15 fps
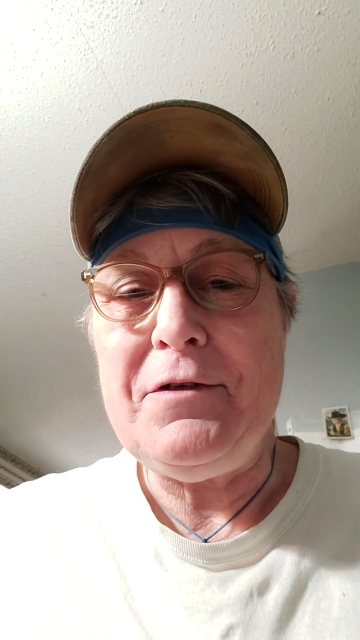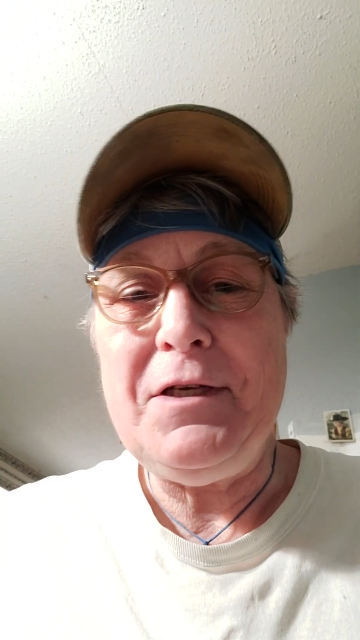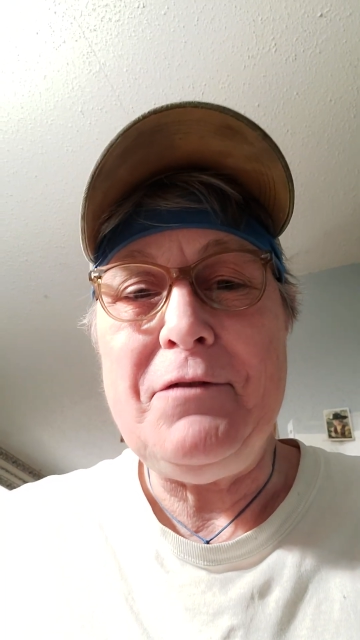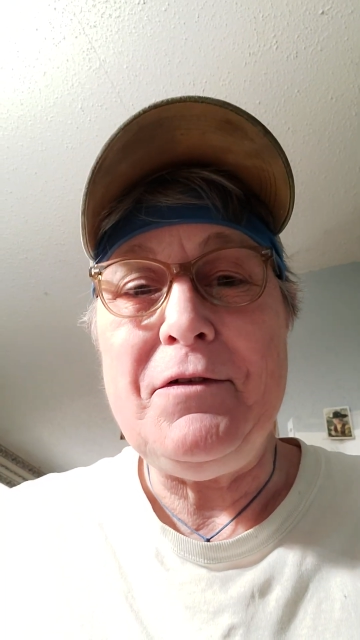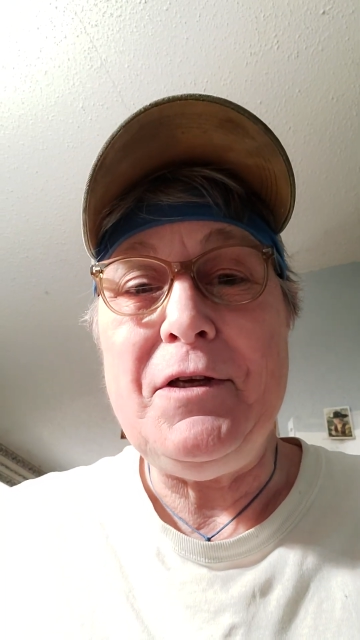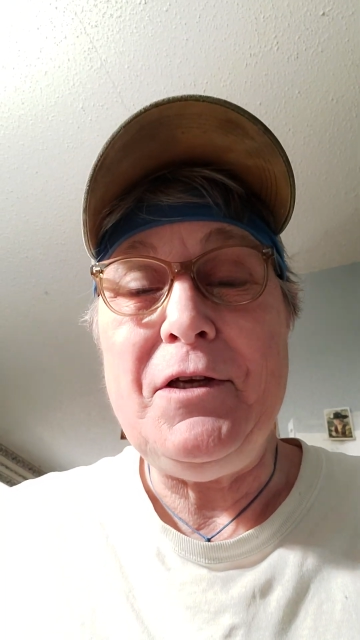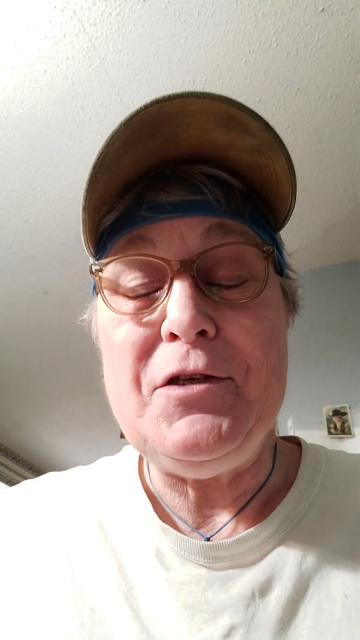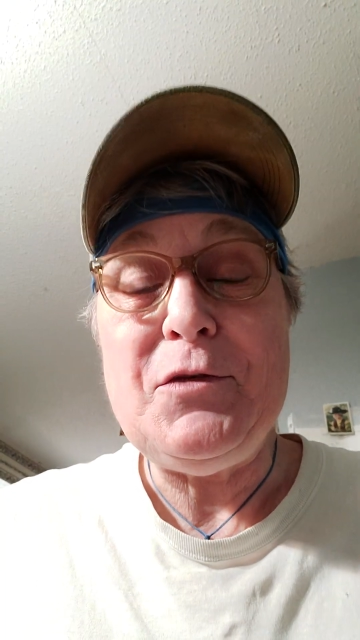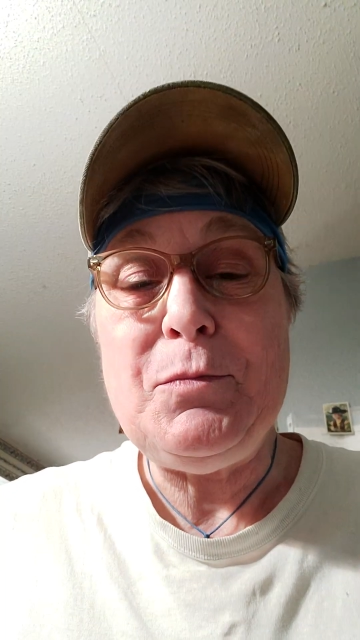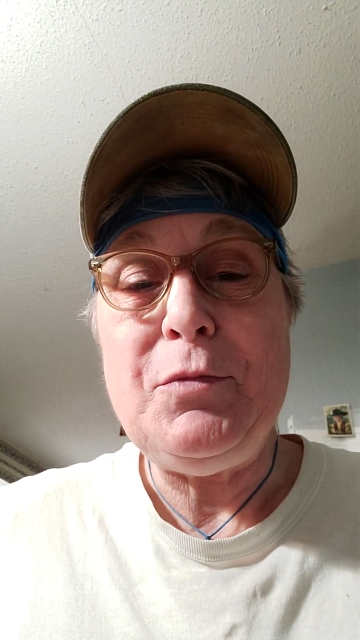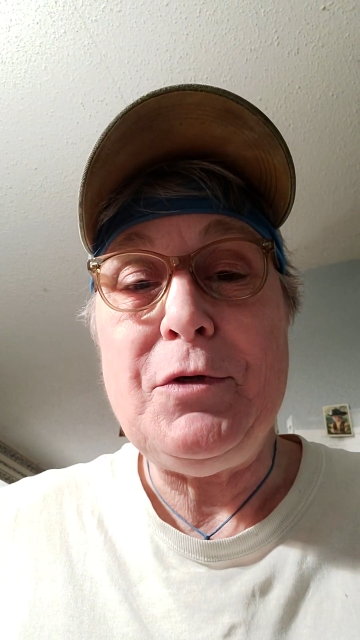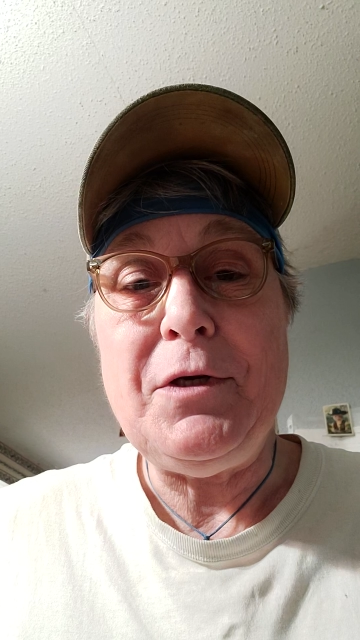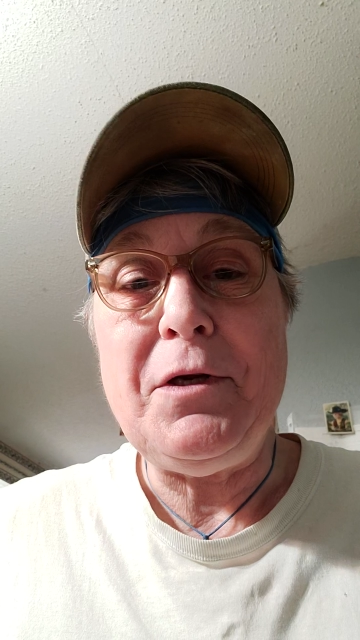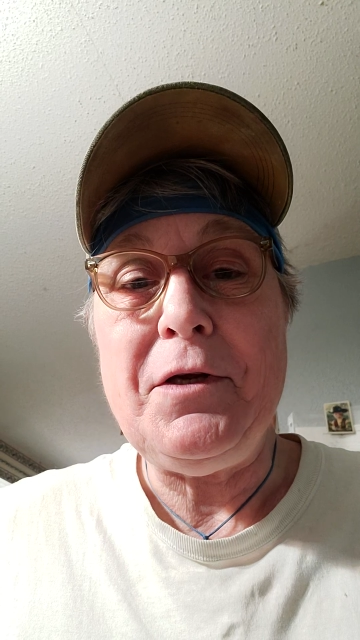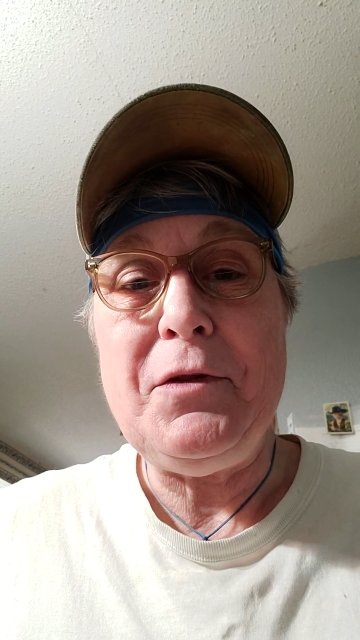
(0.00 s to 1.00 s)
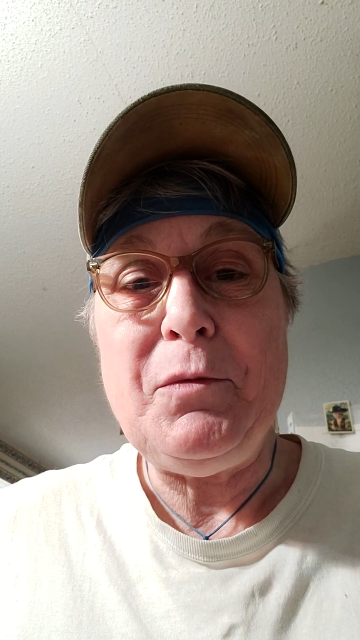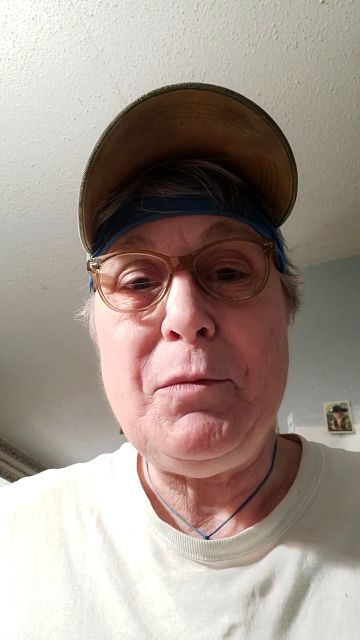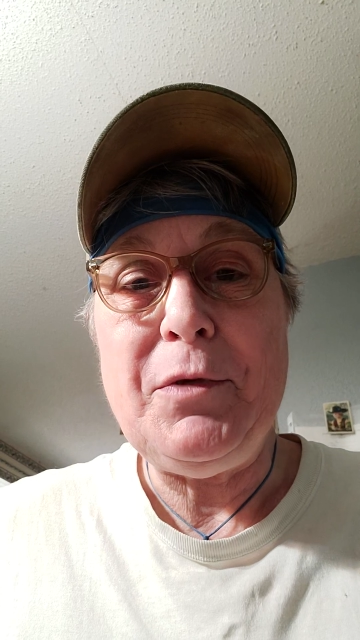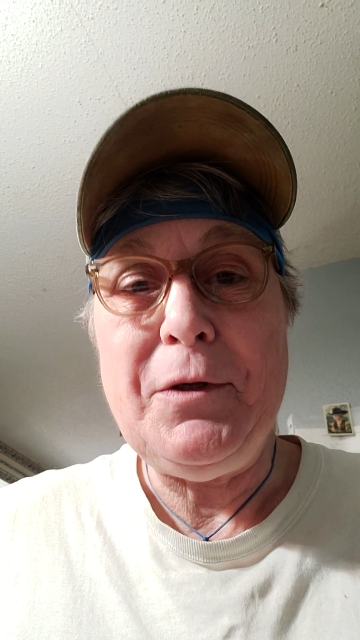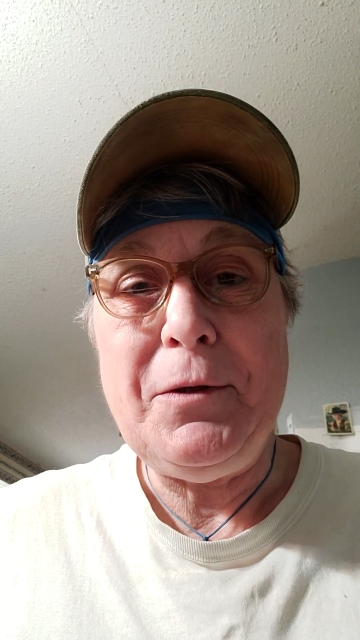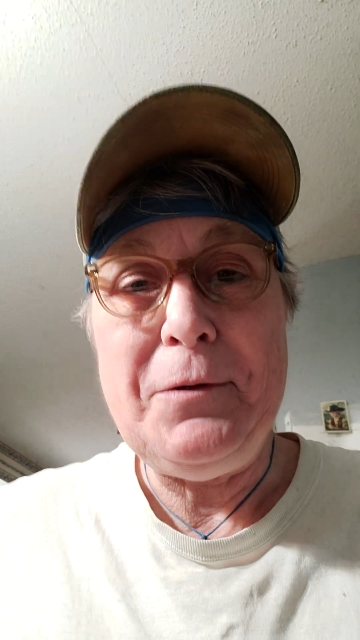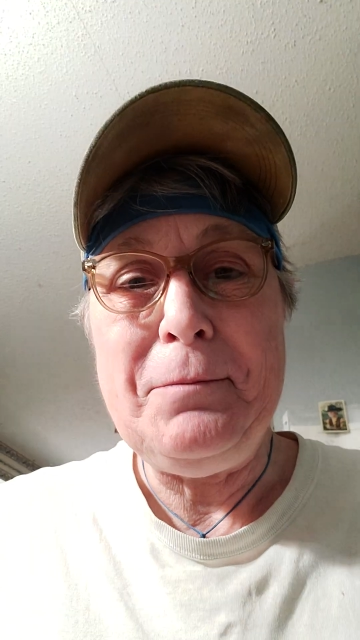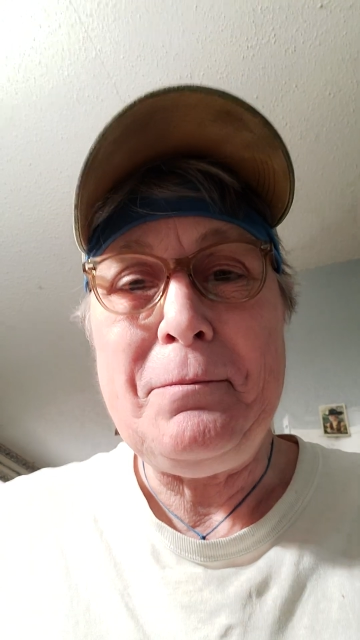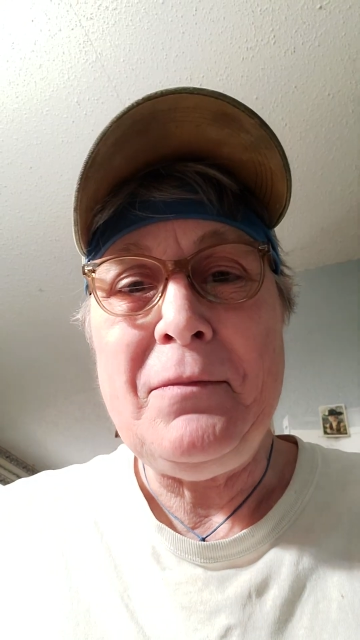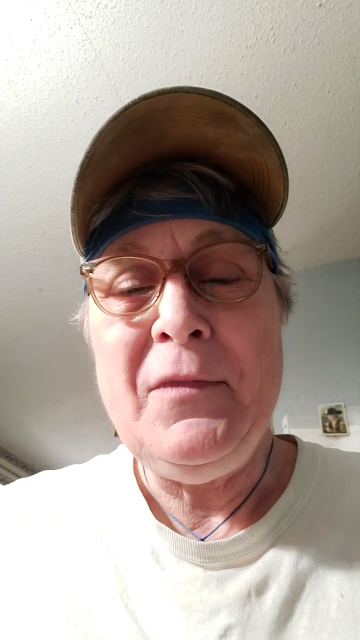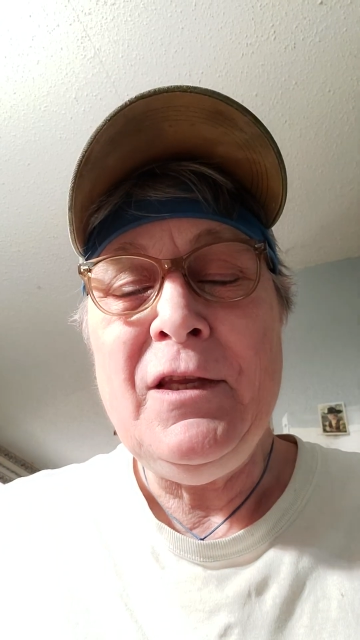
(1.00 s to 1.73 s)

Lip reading: even gets put on the boat,